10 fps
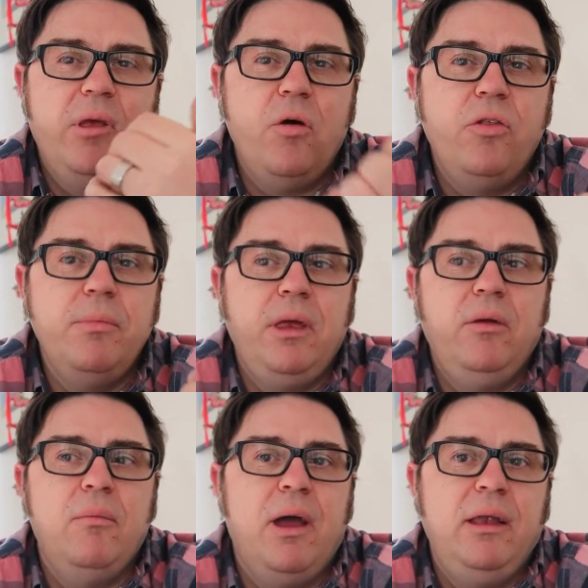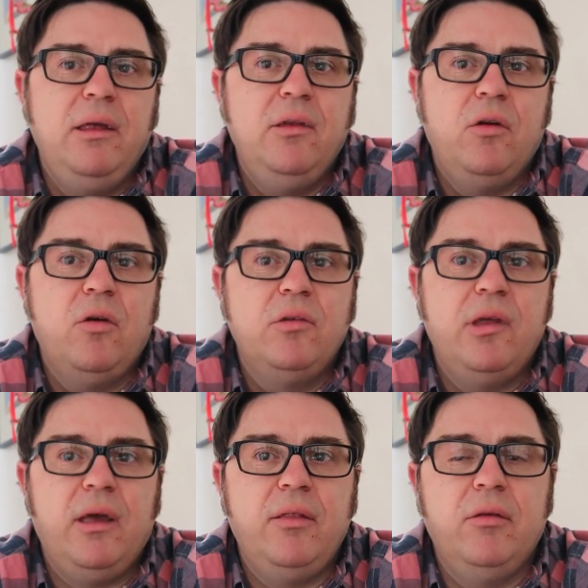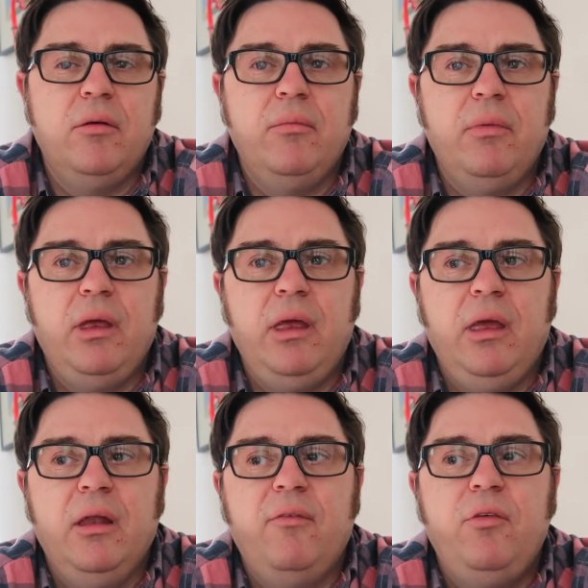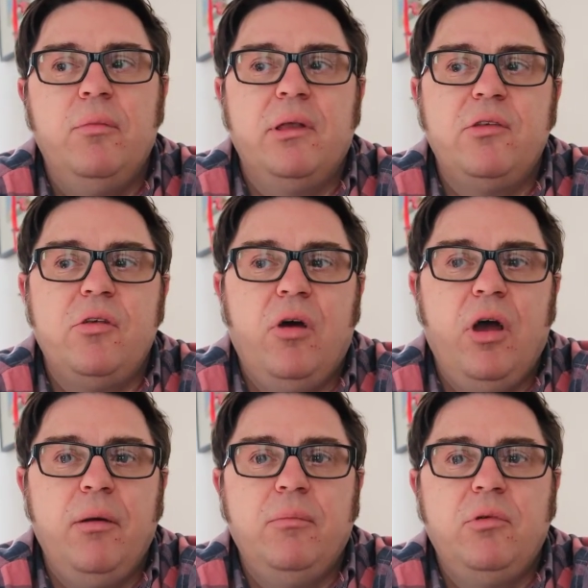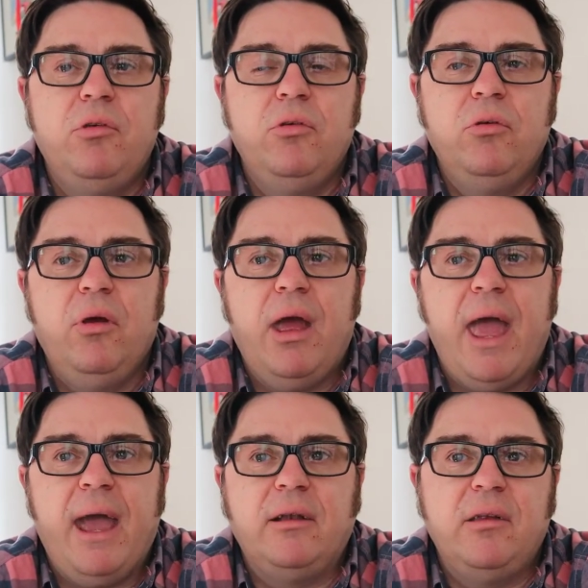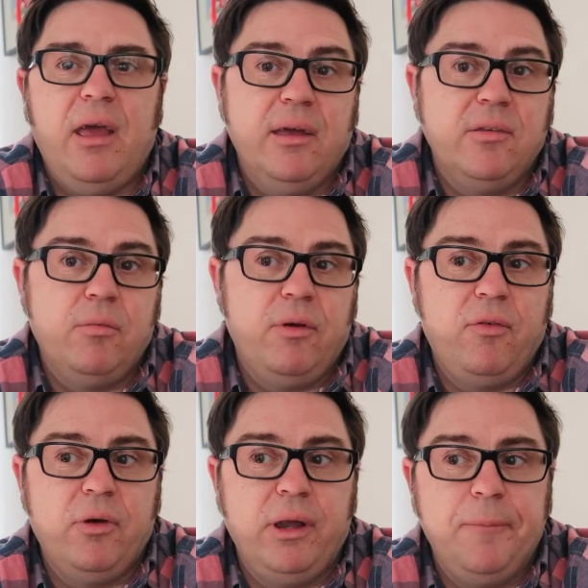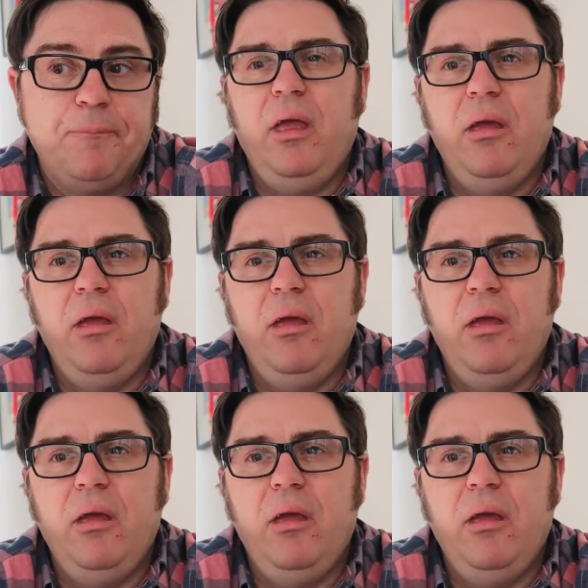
Tell them that you may need to contact them in a few months' time to act as a referee.